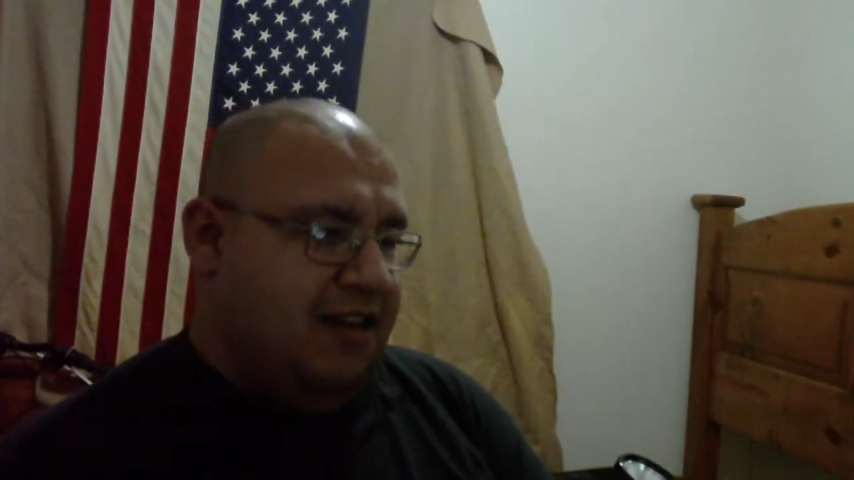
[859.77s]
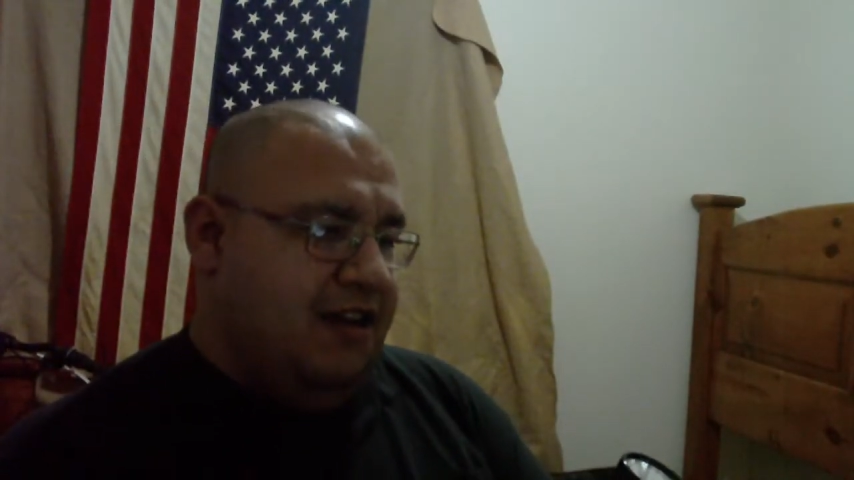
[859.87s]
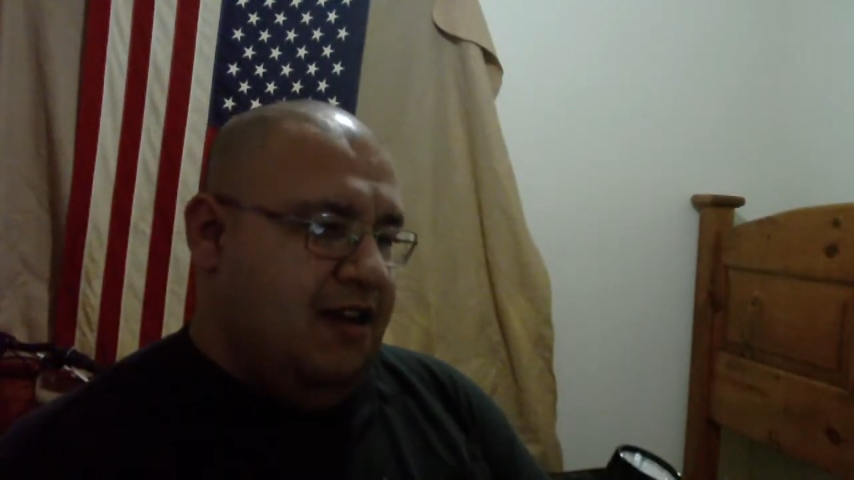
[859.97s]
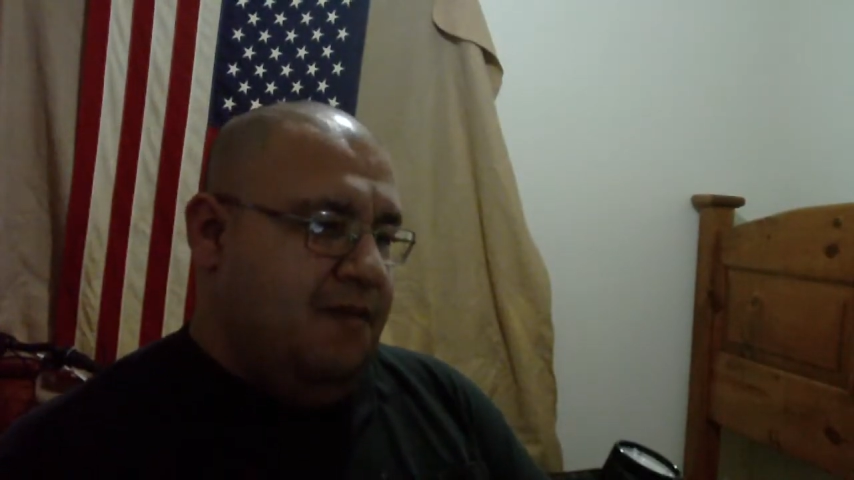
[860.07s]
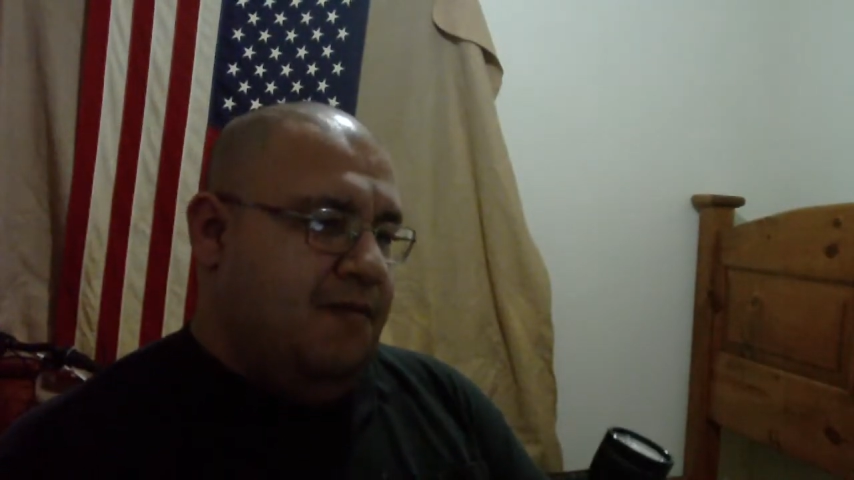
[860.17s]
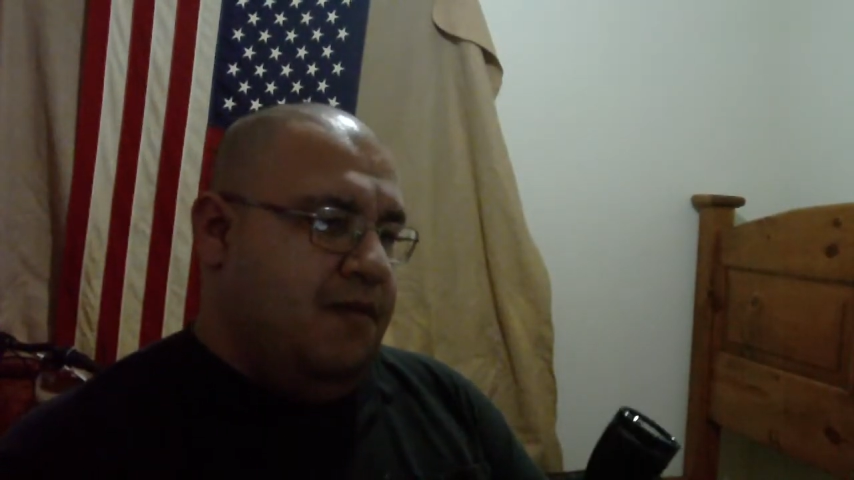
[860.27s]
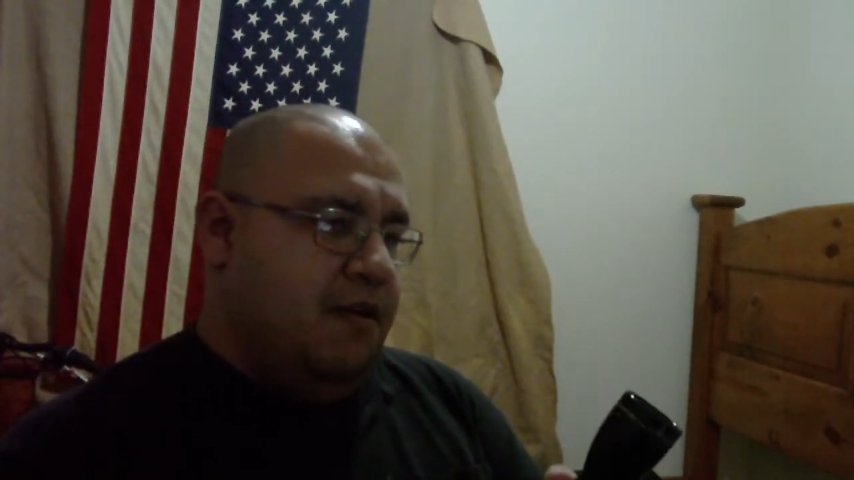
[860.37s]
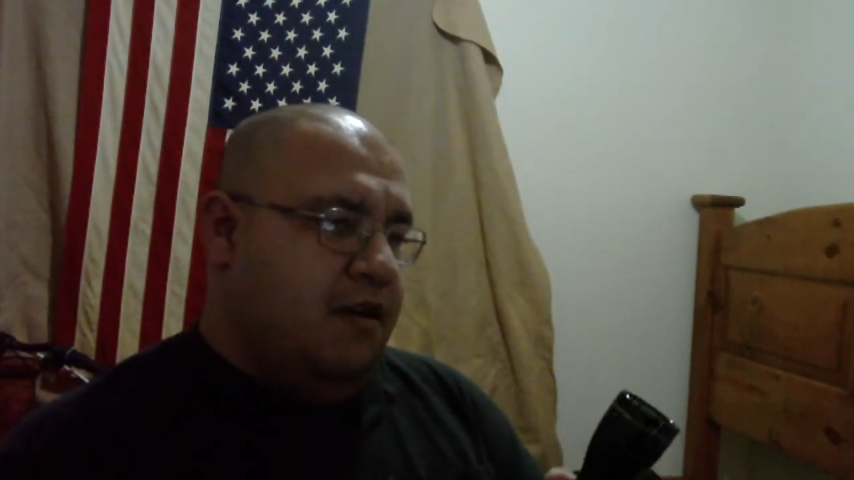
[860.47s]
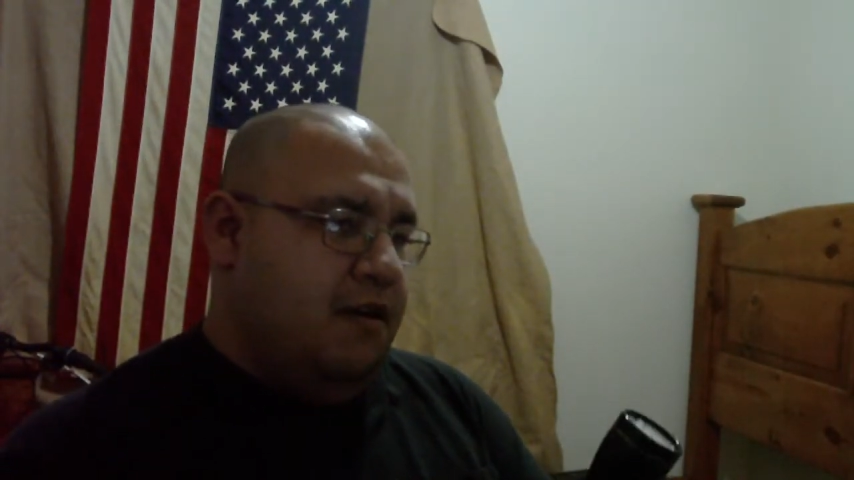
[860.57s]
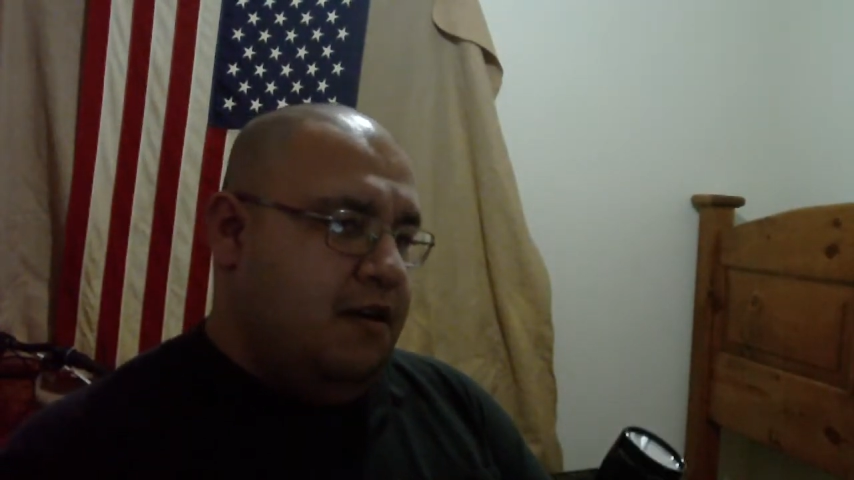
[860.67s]

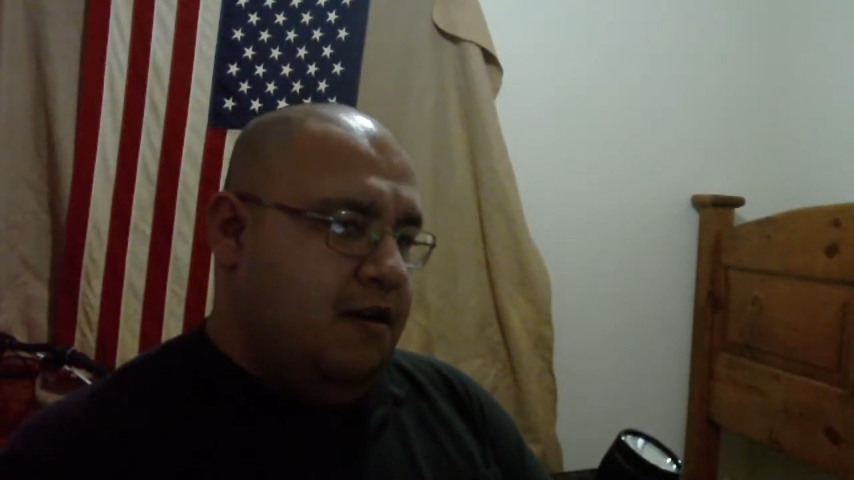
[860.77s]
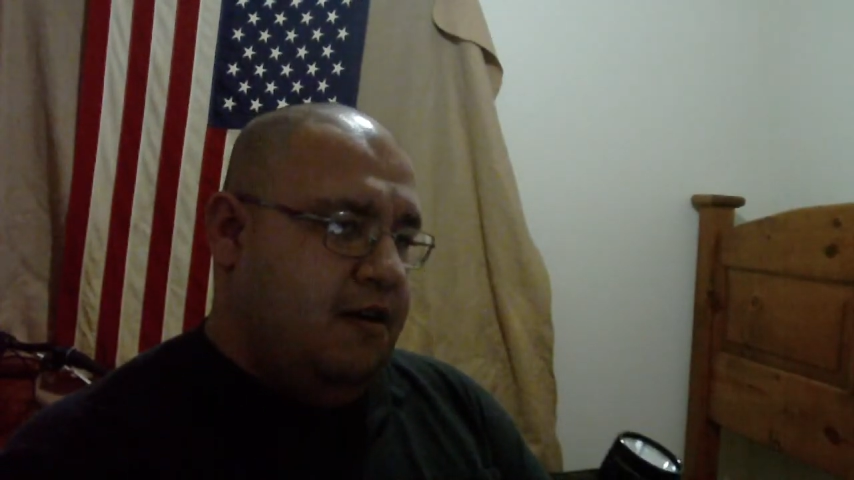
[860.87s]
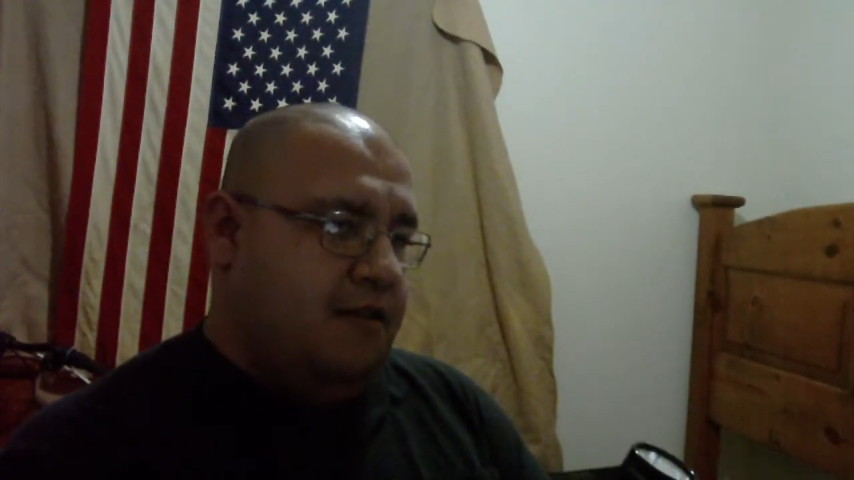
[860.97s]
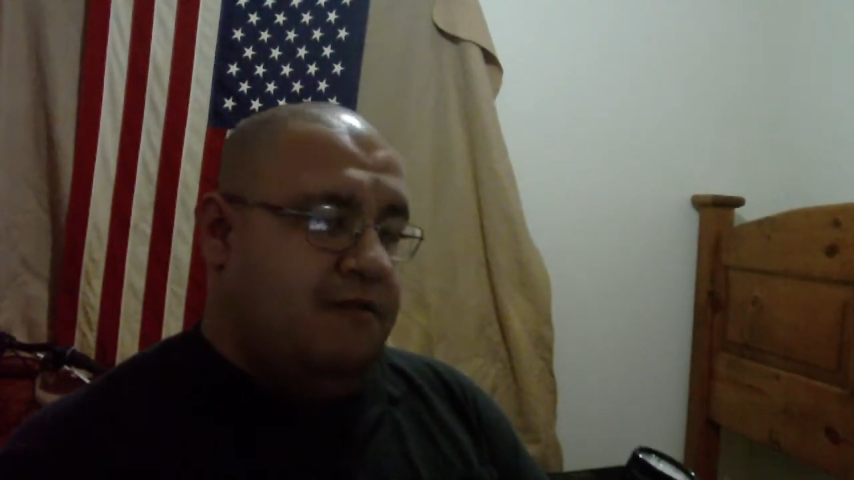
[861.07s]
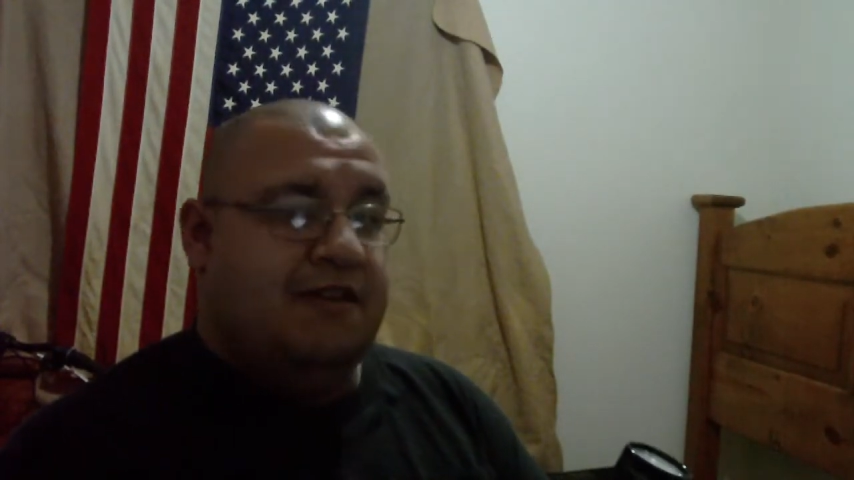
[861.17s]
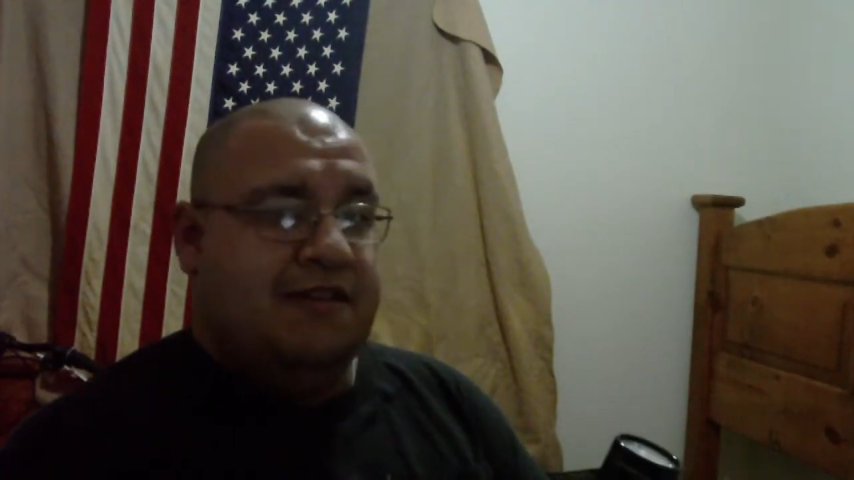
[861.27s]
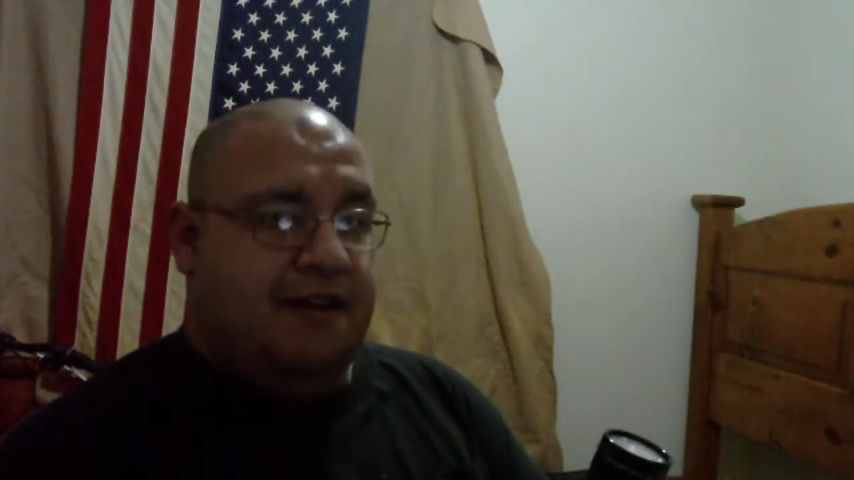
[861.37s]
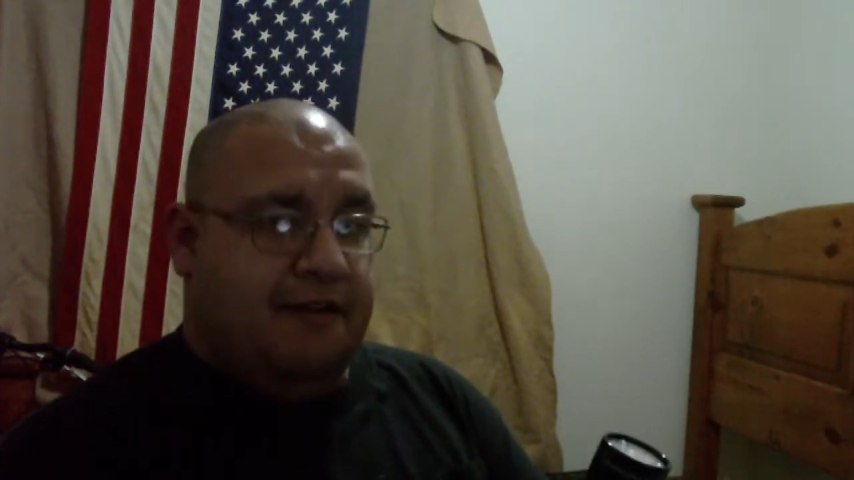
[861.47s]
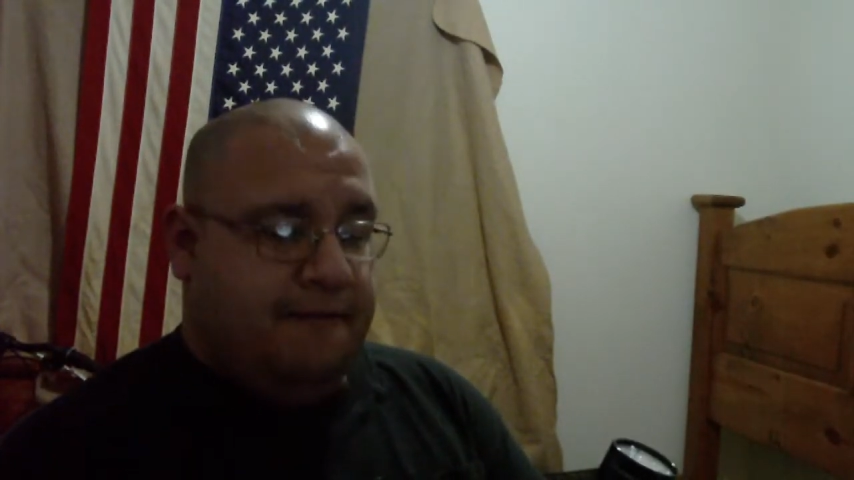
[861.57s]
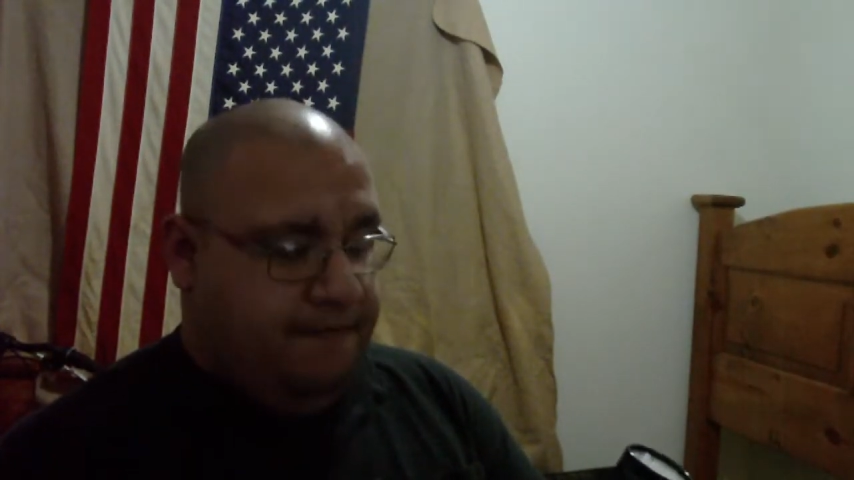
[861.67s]
number 3 setting